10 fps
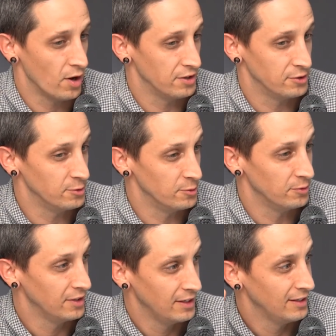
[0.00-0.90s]
want to
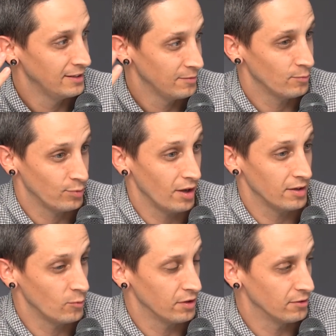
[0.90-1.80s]
do
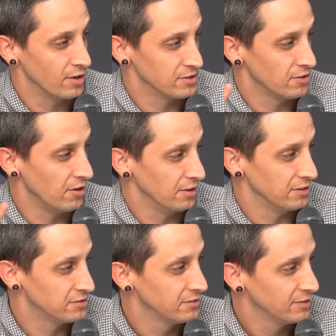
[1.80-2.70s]
probably one of the greatest
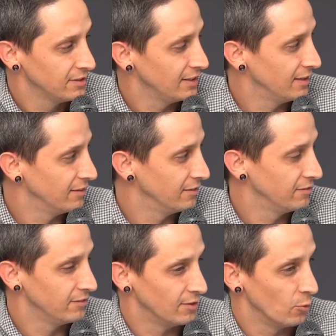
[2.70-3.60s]
callings in
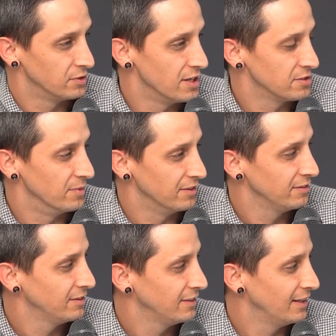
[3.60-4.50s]
the Old Testament,
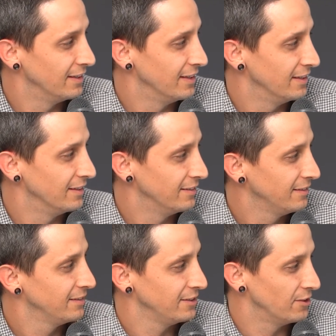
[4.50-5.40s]
and then
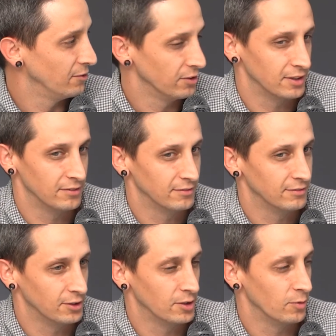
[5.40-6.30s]
Absolutely. you know look at
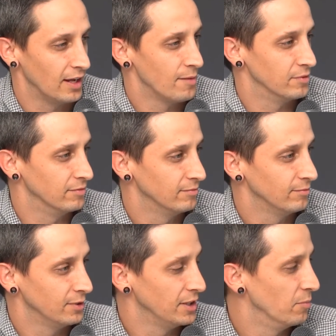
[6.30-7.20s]
look at what happened
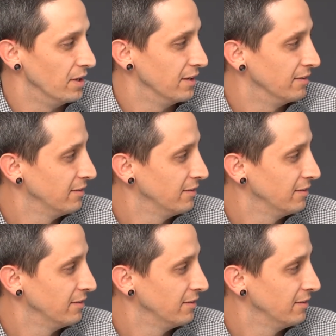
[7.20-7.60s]
when he obeyed.